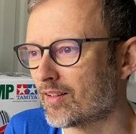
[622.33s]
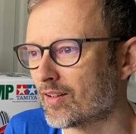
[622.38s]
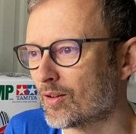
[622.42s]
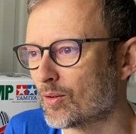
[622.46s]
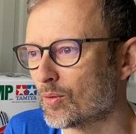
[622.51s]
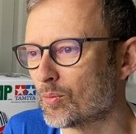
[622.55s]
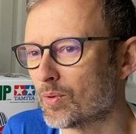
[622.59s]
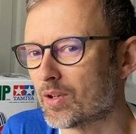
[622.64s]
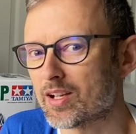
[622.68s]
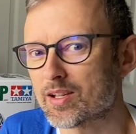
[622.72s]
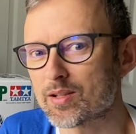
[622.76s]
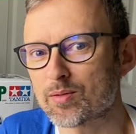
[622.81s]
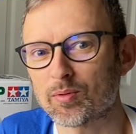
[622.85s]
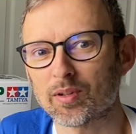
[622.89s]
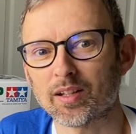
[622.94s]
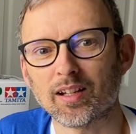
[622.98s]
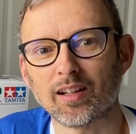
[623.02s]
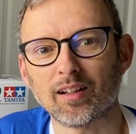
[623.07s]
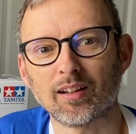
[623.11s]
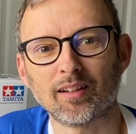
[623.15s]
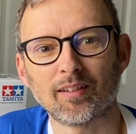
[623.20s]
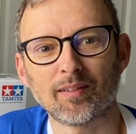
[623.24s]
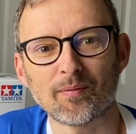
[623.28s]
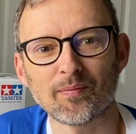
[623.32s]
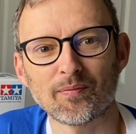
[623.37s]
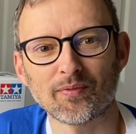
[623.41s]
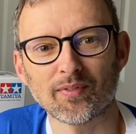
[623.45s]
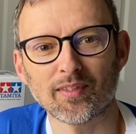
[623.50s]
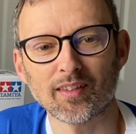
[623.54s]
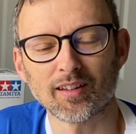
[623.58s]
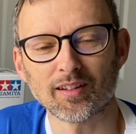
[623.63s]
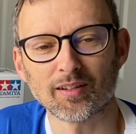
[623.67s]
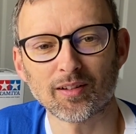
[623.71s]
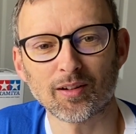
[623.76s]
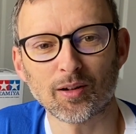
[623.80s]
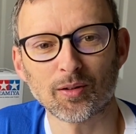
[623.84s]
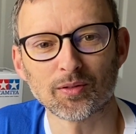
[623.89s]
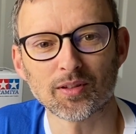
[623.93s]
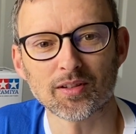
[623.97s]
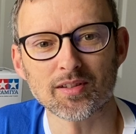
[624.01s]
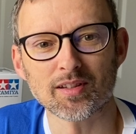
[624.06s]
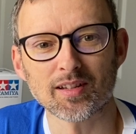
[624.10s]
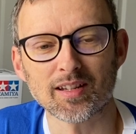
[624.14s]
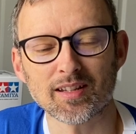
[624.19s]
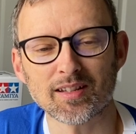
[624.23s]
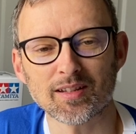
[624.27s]
Willys Wheeler, the Honda
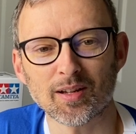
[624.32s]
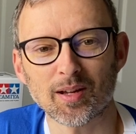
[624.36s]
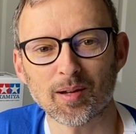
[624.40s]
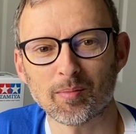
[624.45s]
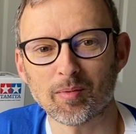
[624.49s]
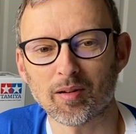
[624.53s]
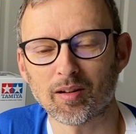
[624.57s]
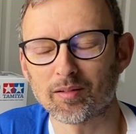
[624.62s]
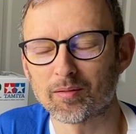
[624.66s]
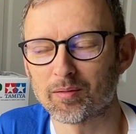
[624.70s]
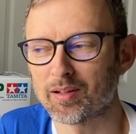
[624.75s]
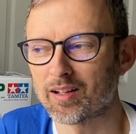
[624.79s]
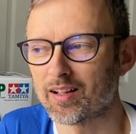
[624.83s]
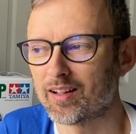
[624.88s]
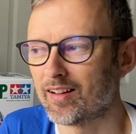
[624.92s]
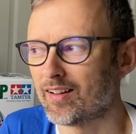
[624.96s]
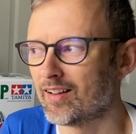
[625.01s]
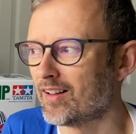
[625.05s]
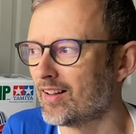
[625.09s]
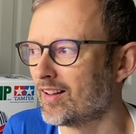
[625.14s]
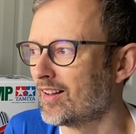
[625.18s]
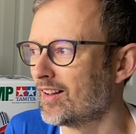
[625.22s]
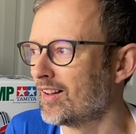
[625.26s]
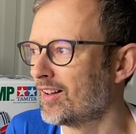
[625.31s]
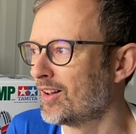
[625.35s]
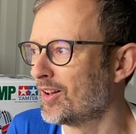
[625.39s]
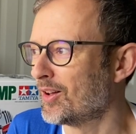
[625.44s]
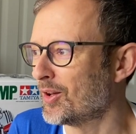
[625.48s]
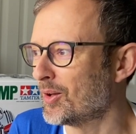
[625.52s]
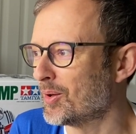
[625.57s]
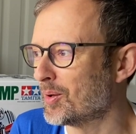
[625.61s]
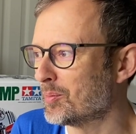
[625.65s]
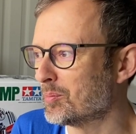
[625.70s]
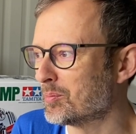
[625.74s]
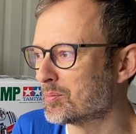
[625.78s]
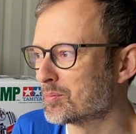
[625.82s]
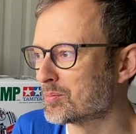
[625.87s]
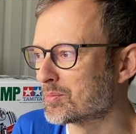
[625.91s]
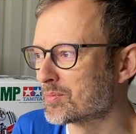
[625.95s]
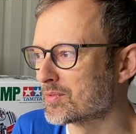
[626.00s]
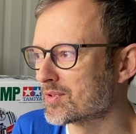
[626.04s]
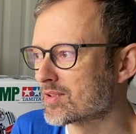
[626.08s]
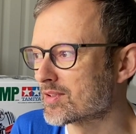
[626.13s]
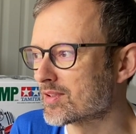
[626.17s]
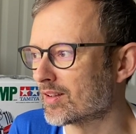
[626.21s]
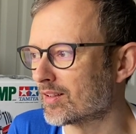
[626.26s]
City Turbo.
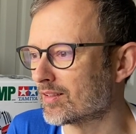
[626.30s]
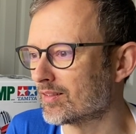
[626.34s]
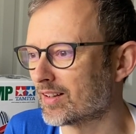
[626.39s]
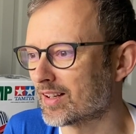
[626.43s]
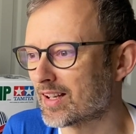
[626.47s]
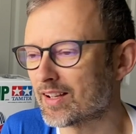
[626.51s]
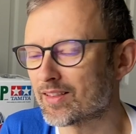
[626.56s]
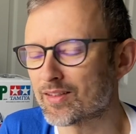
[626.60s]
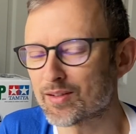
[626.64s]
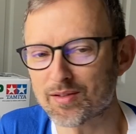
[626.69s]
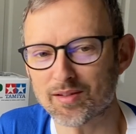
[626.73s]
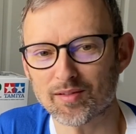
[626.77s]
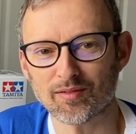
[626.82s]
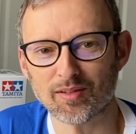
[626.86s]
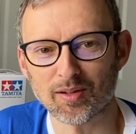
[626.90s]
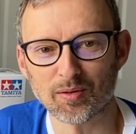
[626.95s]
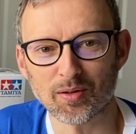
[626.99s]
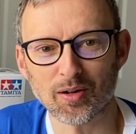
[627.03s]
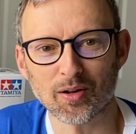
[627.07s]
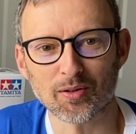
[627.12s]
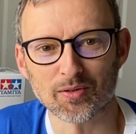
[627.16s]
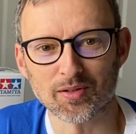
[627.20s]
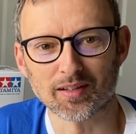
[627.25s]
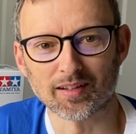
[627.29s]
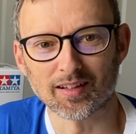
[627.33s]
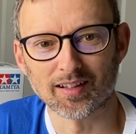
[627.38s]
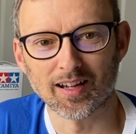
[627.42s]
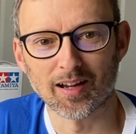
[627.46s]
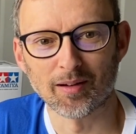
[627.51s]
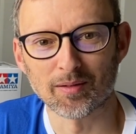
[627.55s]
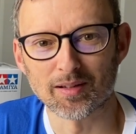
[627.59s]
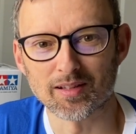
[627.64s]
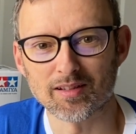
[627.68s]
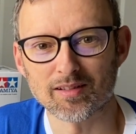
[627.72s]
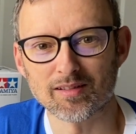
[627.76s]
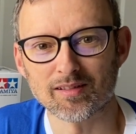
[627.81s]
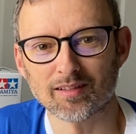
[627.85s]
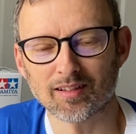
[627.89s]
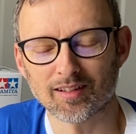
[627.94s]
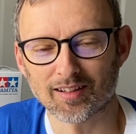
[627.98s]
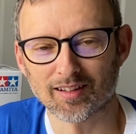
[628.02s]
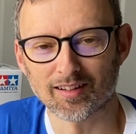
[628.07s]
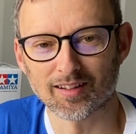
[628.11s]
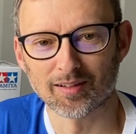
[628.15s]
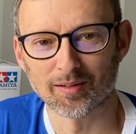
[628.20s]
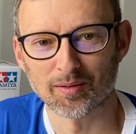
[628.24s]
So again, there's a few cars in the garage that
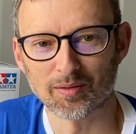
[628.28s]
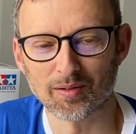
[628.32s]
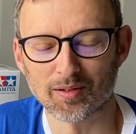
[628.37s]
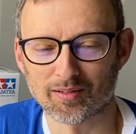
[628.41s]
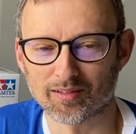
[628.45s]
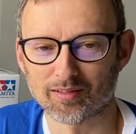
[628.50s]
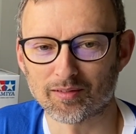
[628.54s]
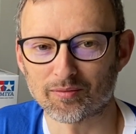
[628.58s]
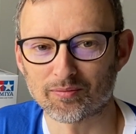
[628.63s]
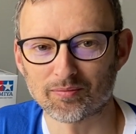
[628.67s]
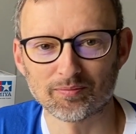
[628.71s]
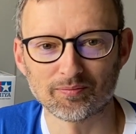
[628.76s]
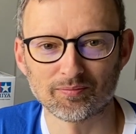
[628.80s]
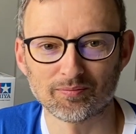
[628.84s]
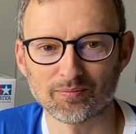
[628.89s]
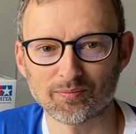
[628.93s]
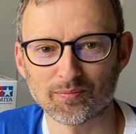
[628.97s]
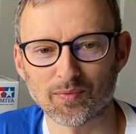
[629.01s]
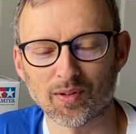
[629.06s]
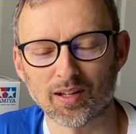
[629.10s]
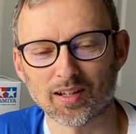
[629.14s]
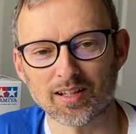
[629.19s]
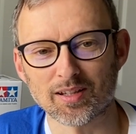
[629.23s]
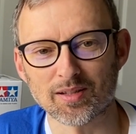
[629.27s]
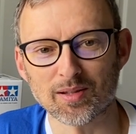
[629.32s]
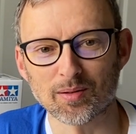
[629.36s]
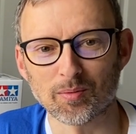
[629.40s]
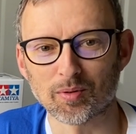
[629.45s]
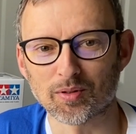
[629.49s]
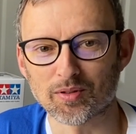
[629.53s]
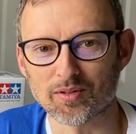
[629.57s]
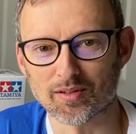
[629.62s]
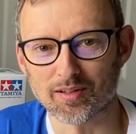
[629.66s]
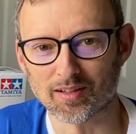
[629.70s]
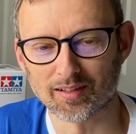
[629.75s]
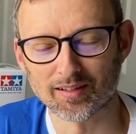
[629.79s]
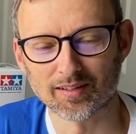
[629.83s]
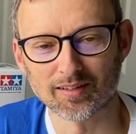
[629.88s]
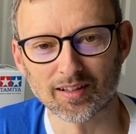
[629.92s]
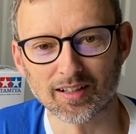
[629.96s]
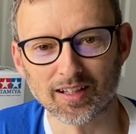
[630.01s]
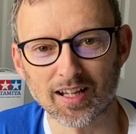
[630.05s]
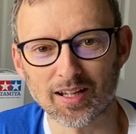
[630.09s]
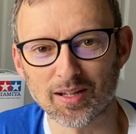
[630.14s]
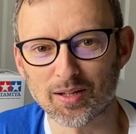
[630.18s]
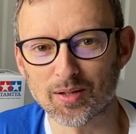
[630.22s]
are kind of, I guess, the ones that
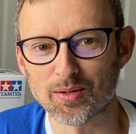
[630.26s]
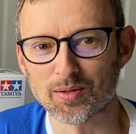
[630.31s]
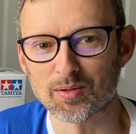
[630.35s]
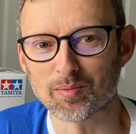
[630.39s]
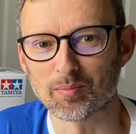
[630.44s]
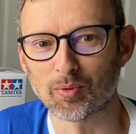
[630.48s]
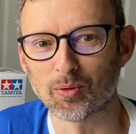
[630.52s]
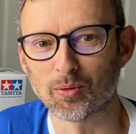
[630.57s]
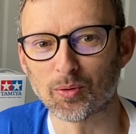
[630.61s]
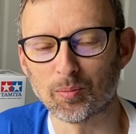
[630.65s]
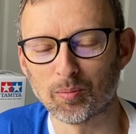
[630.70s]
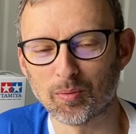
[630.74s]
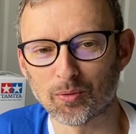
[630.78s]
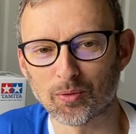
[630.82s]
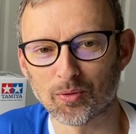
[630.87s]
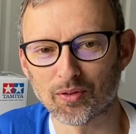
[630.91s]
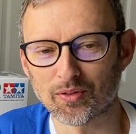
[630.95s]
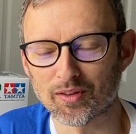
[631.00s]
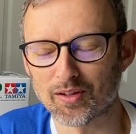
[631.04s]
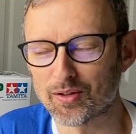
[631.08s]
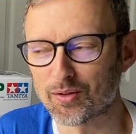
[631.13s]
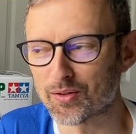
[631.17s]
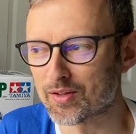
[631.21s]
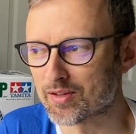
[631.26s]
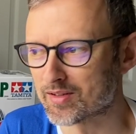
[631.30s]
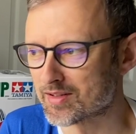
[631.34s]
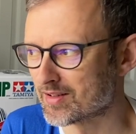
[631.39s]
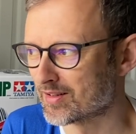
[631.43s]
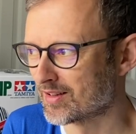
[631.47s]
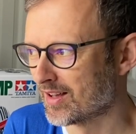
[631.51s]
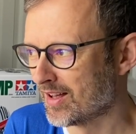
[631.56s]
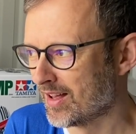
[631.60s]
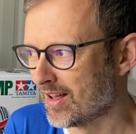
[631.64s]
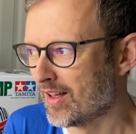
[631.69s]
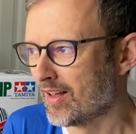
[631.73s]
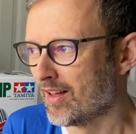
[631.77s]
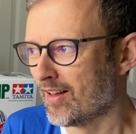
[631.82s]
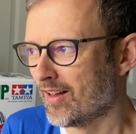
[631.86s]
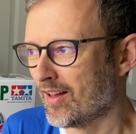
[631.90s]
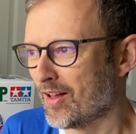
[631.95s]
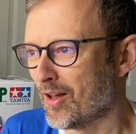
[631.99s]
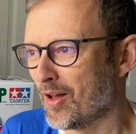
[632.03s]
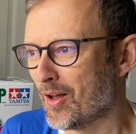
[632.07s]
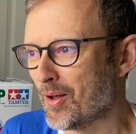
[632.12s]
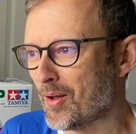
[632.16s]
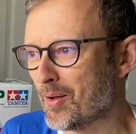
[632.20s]
get used more than the others.
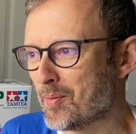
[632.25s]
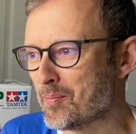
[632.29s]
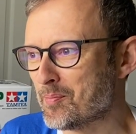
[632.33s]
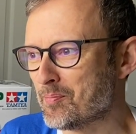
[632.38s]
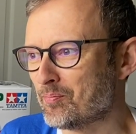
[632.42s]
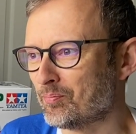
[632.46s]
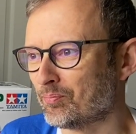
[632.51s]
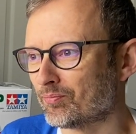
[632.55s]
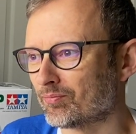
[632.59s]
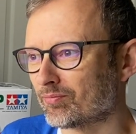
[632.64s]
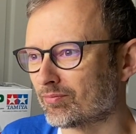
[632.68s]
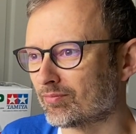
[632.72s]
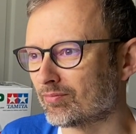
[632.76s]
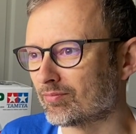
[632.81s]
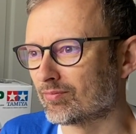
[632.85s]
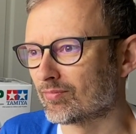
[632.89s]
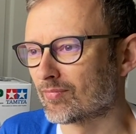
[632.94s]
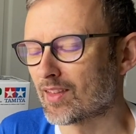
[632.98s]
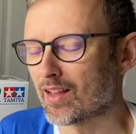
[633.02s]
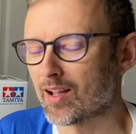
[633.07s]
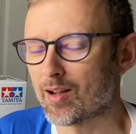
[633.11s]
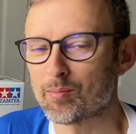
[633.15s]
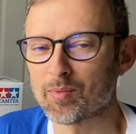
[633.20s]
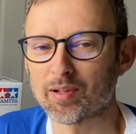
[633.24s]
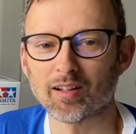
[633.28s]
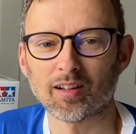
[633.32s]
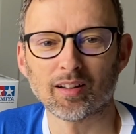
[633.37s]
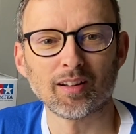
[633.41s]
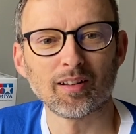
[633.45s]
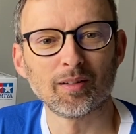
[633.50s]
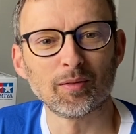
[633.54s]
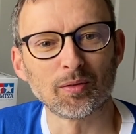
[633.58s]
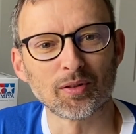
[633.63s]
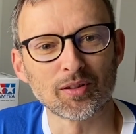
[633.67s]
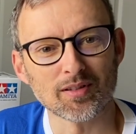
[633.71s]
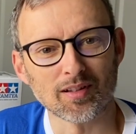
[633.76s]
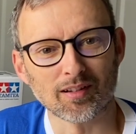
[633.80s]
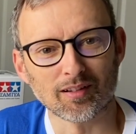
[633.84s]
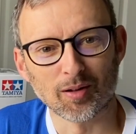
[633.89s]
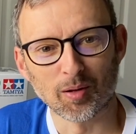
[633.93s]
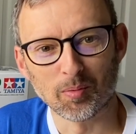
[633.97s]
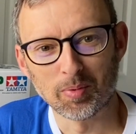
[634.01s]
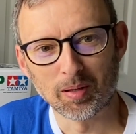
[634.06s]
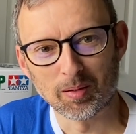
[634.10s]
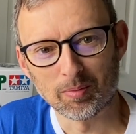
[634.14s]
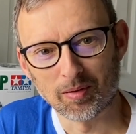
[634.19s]
I mean, I know there's a lot
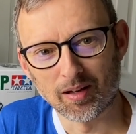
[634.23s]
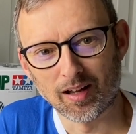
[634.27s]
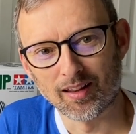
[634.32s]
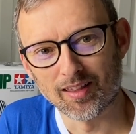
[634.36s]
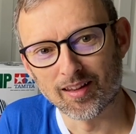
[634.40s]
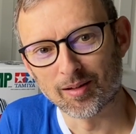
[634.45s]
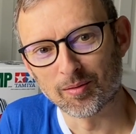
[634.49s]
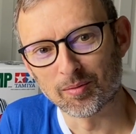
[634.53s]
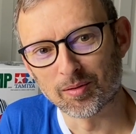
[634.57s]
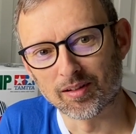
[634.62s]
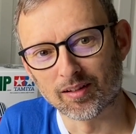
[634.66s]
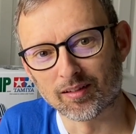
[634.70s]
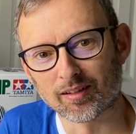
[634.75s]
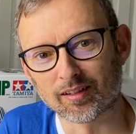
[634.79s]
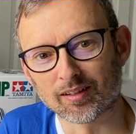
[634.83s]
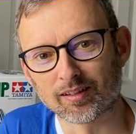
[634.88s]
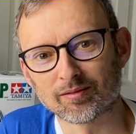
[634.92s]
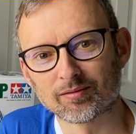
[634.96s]
of people out there with like